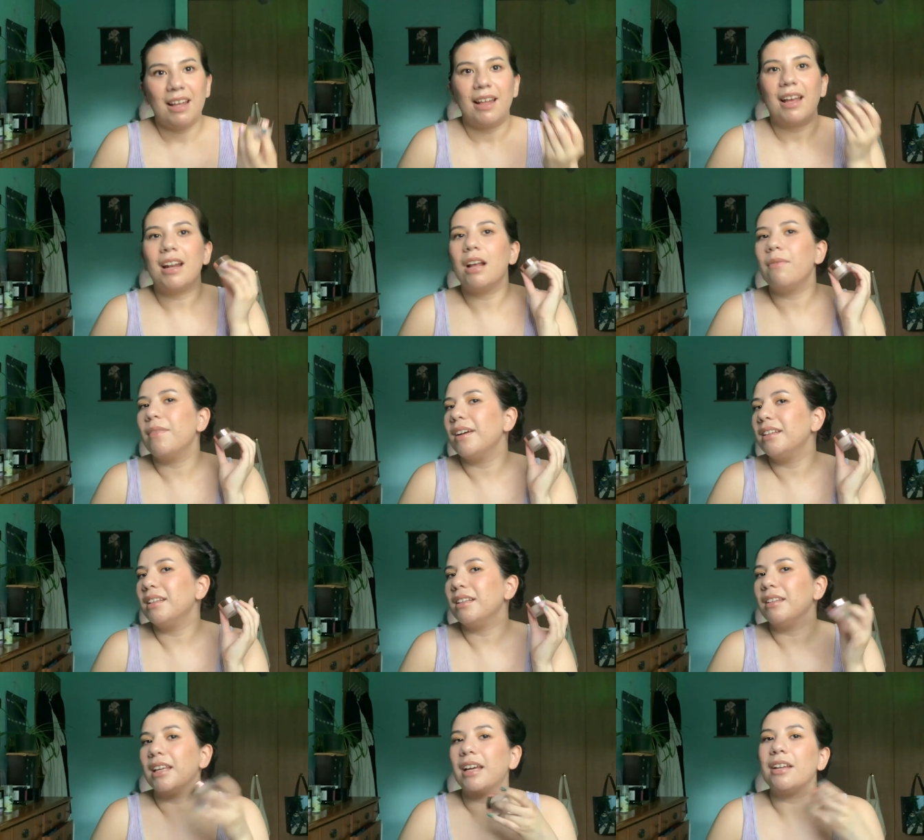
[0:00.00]
And I find
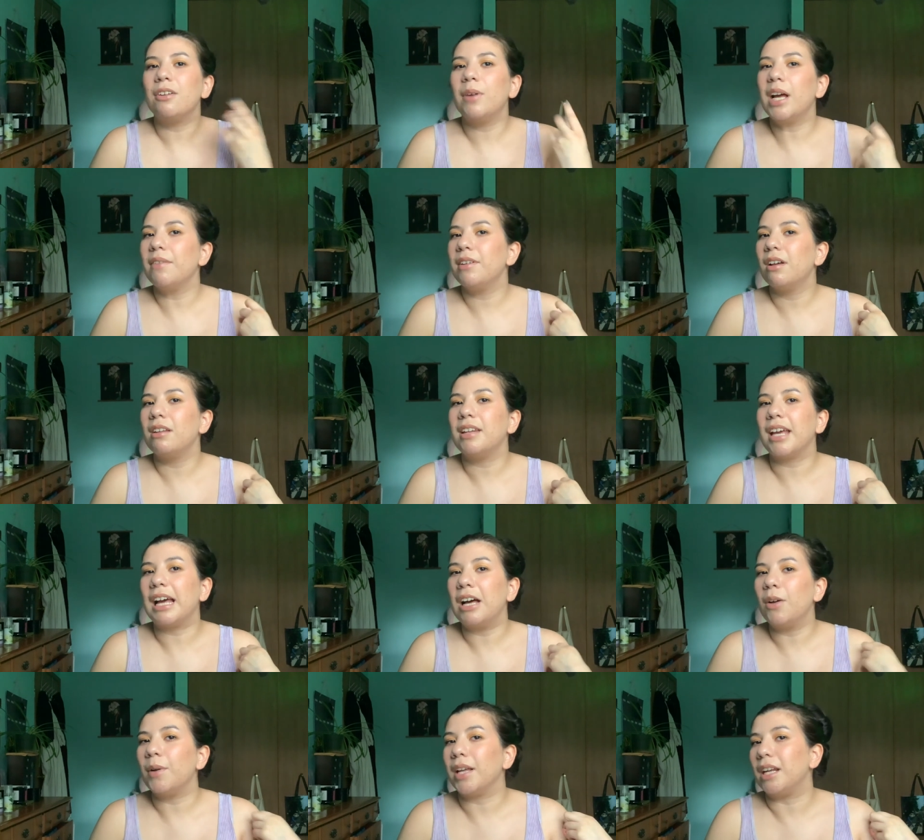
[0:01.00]
that, like, I don't have it on
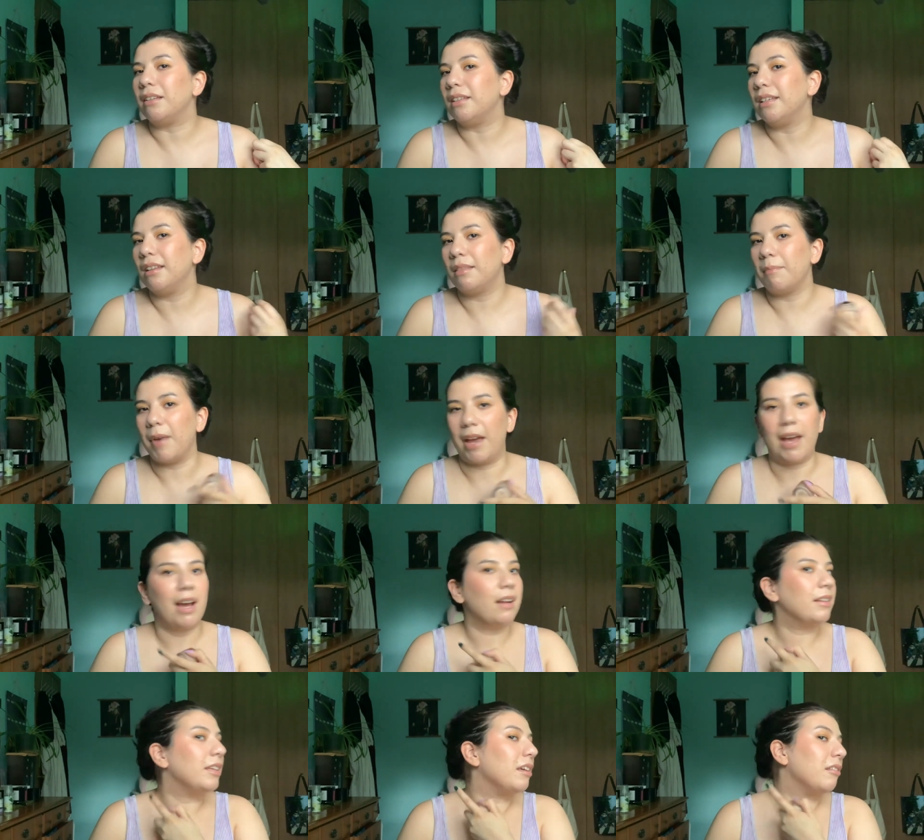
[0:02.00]
now. And I think my
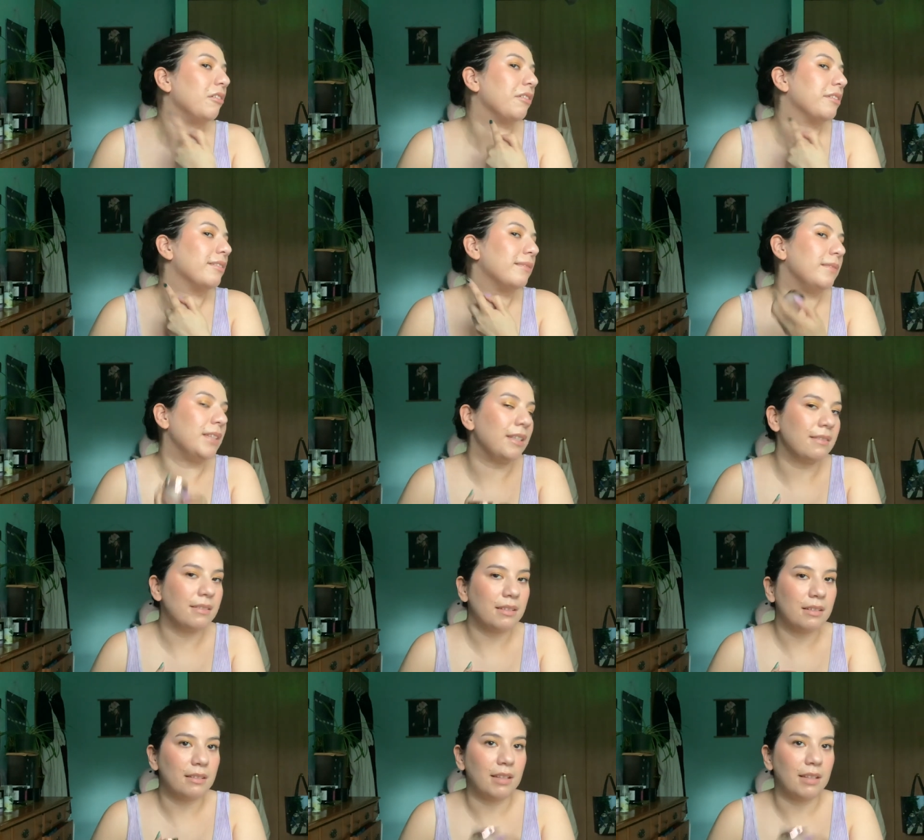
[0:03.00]
acne looks decent.